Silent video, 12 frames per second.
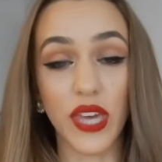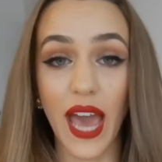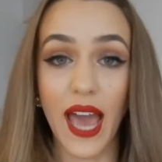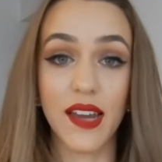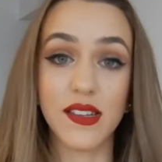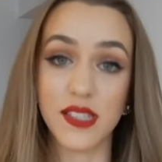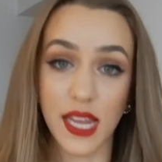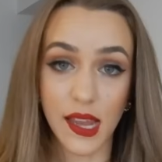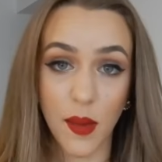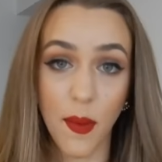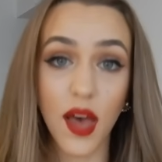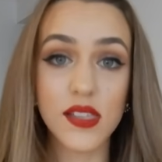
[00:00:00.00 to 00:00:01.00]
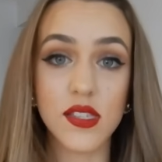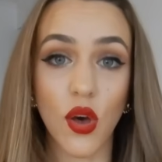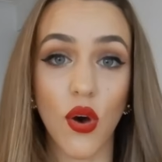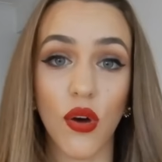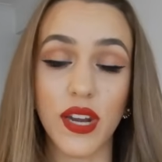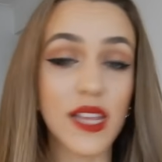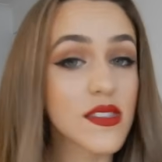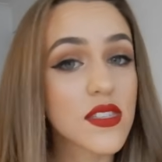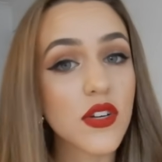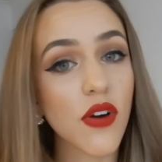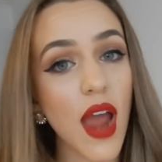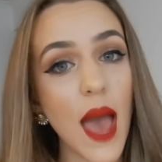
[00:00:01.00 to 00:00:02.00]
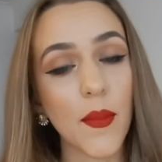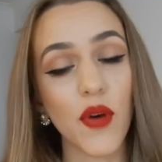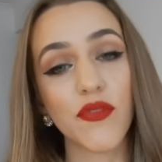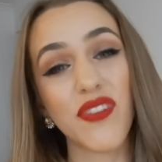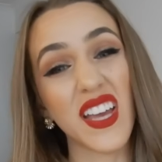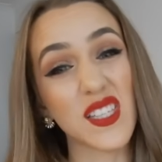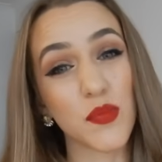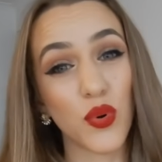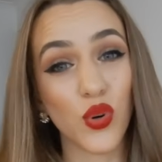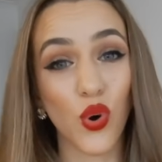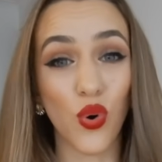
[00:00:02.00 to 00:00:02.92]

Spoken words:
you can DM us on Instagram, on Facebook,